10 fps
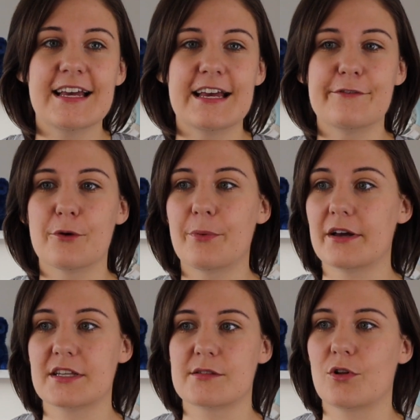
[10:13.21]
If you're
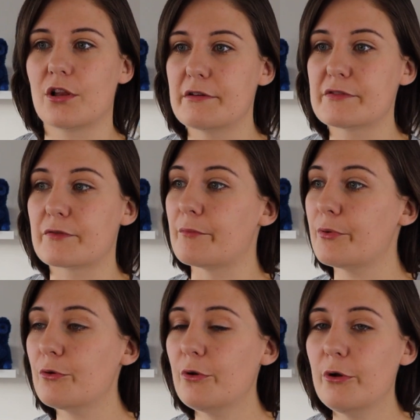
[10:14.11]
buying some clothes from
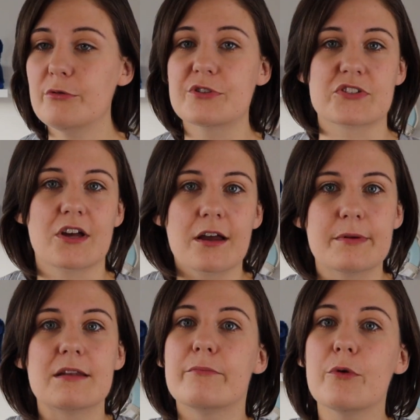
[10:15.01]
Boohoo, just
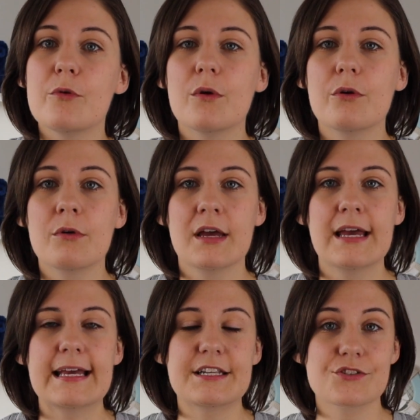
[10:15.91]
type in Boohoo.
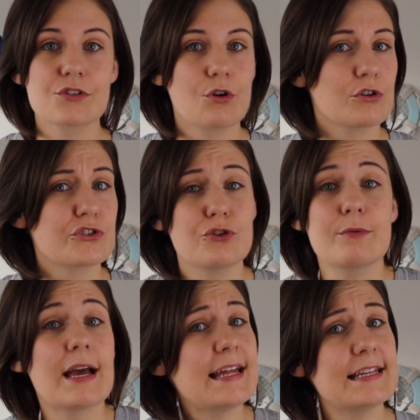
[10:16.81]
It doesn't cost
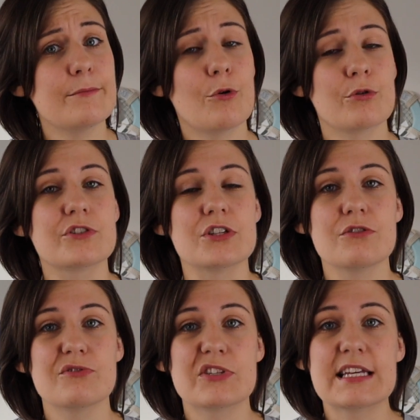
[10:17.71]
you any more to
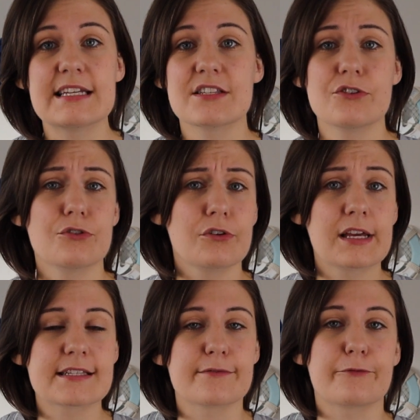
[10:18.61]
use these, and you could
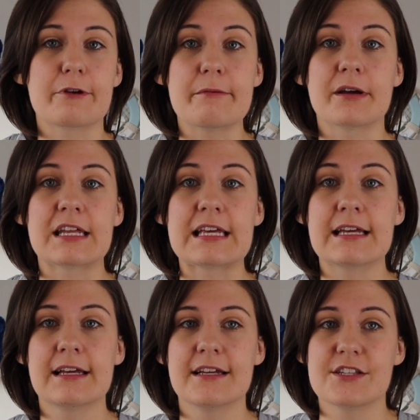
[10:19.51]
get some free
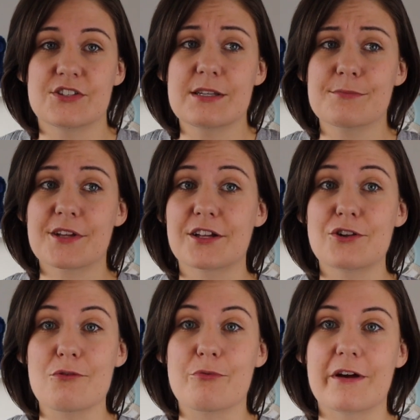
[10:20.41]
money. So it seems like a
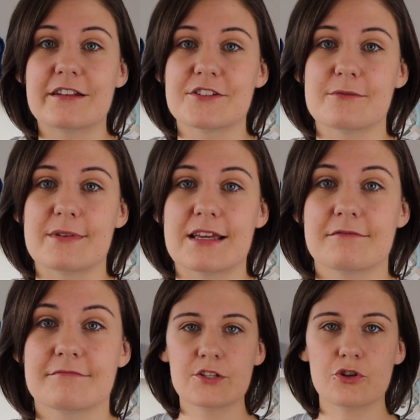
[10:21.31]
no-brainer to me.
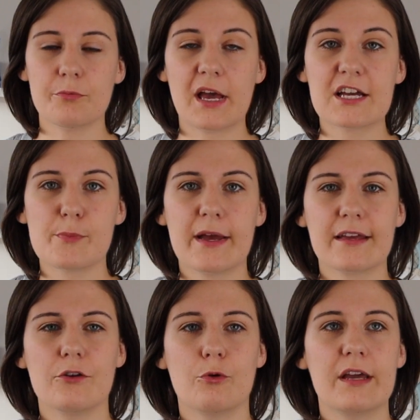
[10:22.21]
Top
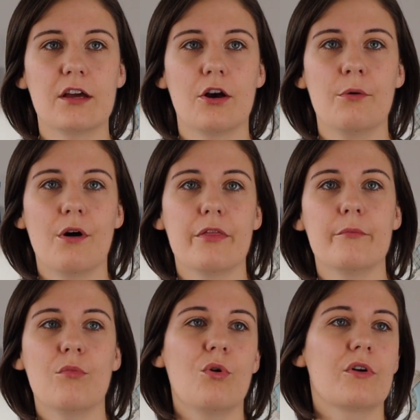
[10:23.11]
Cashback and Quidco are the
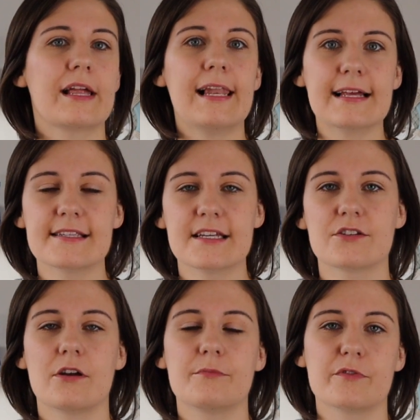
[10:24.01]
more classic
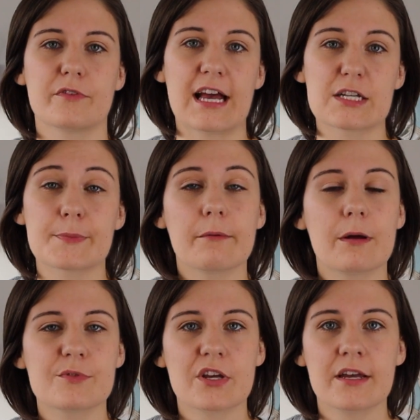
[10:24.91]
types of cashback
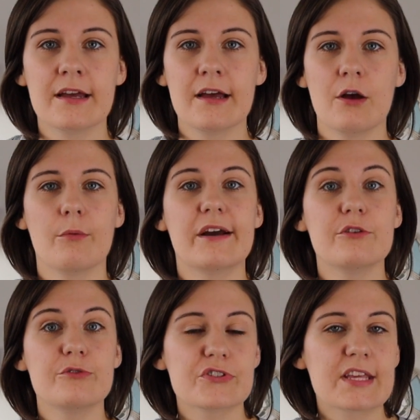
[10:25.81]
website where
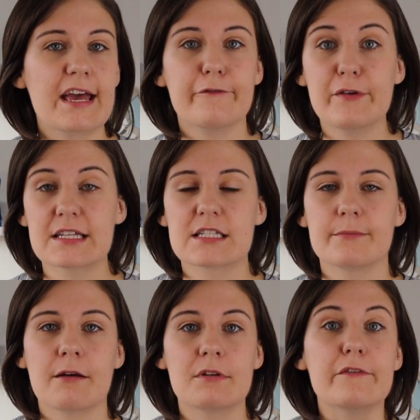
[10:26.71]
you just get a fixed
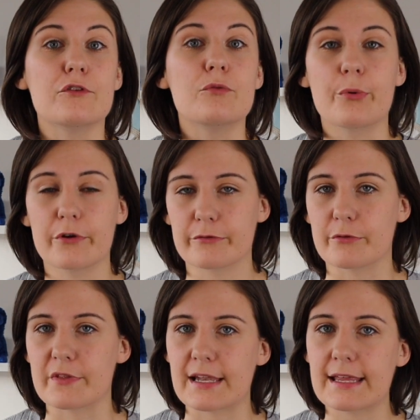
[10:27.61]
amount if you book
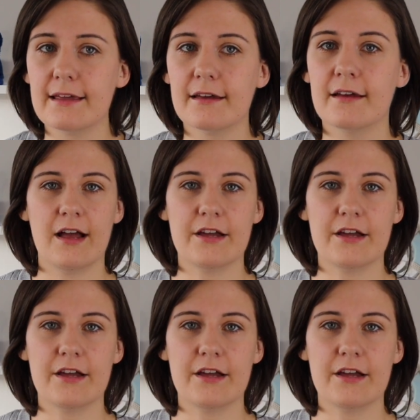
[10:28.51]
through their link.